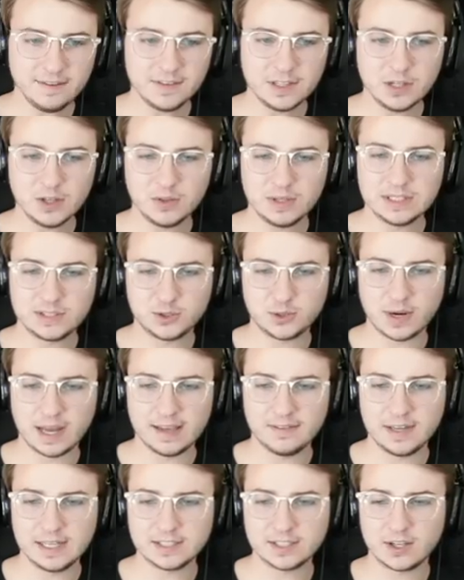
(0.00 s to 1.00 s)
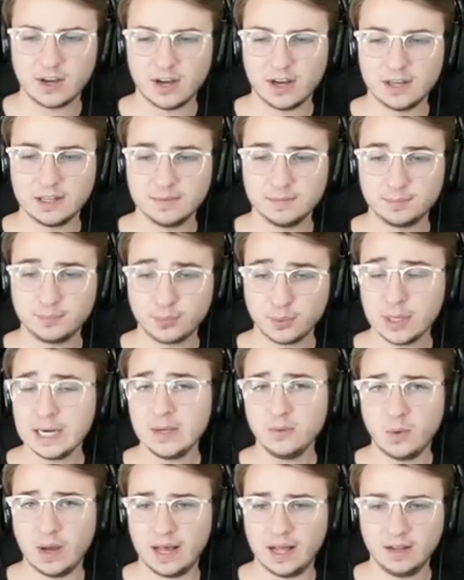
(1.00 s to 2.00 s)
Even though this drive has gone
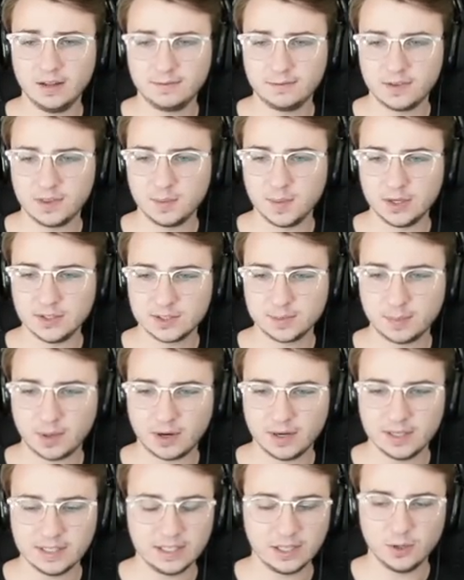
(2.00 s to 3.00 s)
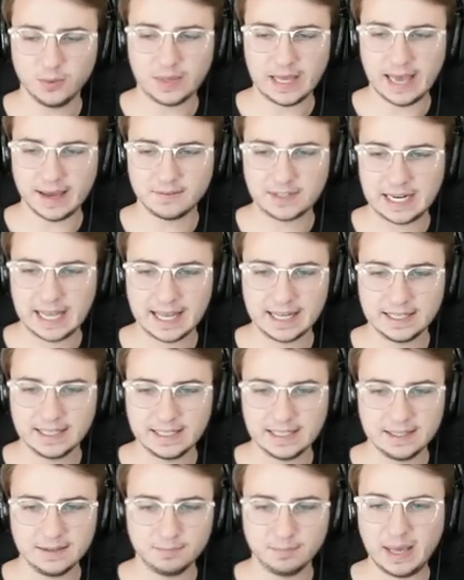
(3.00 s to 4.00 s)
pretty well for the most part, you know, we haven't had
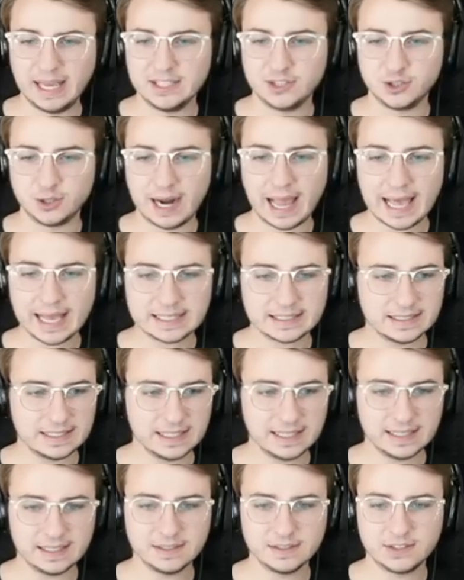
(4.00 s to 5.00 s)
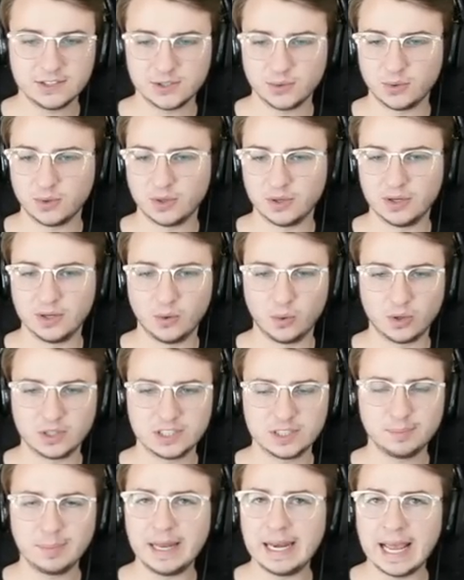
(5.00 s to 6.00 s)
any major accidents or, or
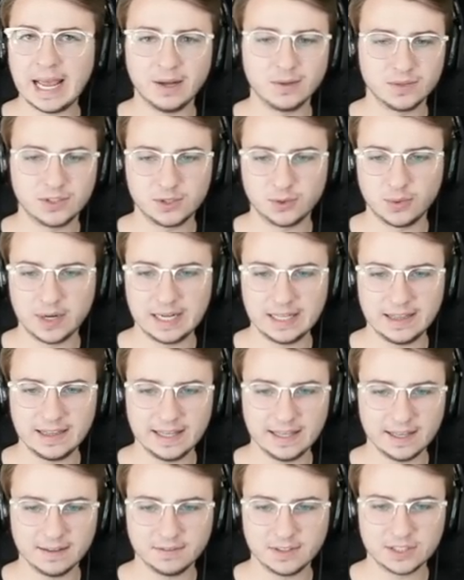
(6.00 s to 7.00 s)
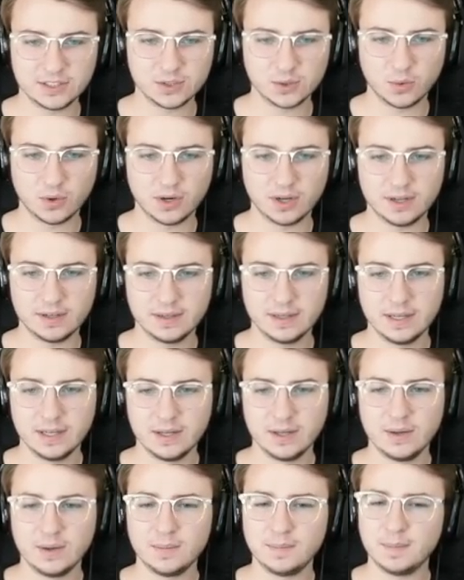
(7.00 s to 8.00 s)
spinouts or anything of the sort,
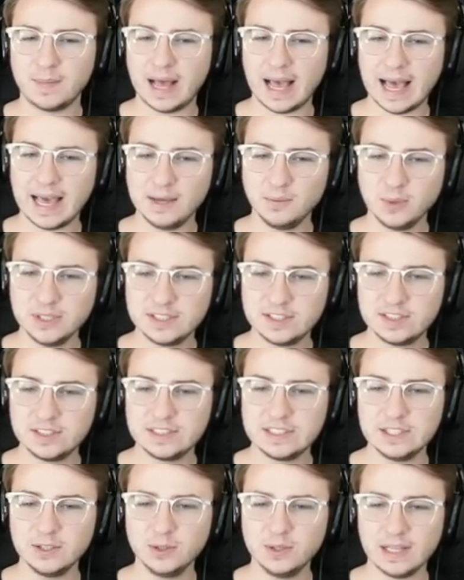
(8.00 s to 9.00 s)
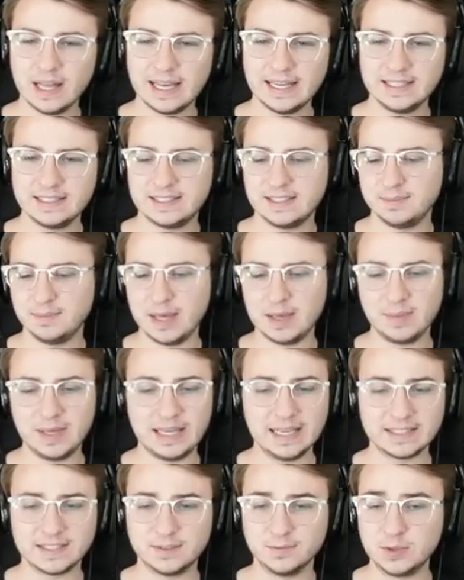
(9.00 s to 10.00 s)
I would still like to maybe
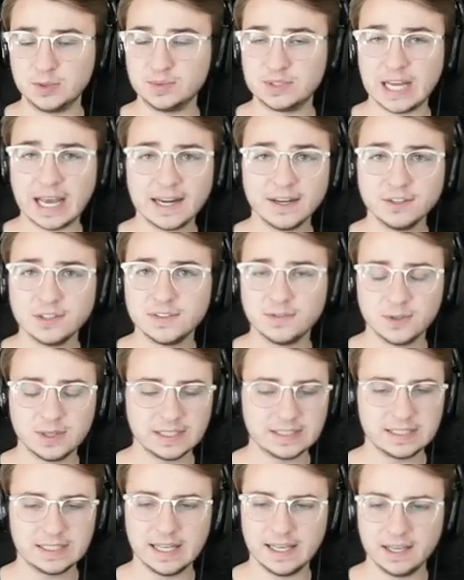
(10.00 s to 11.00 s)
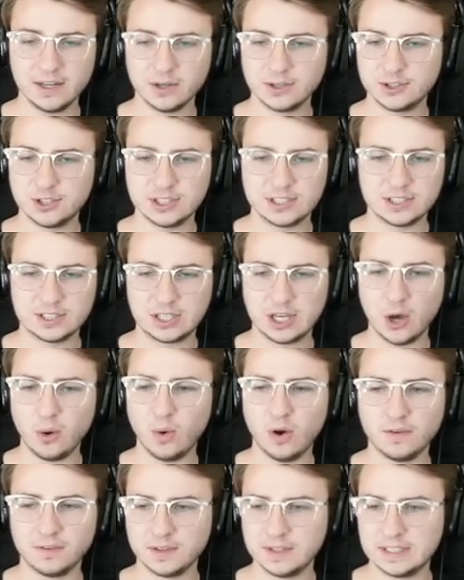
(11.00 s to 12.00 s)
get some new tires for this thing or just
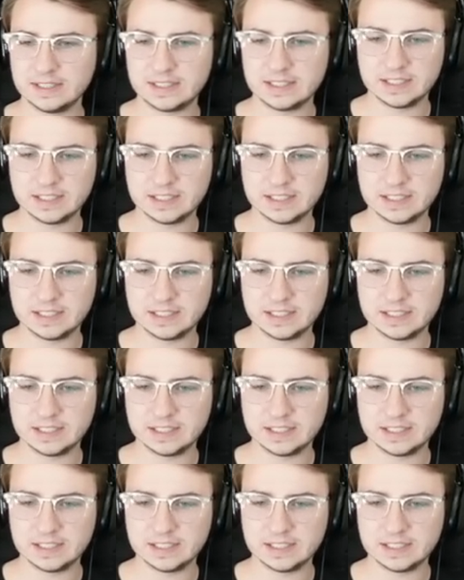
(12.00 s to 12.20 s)
go over the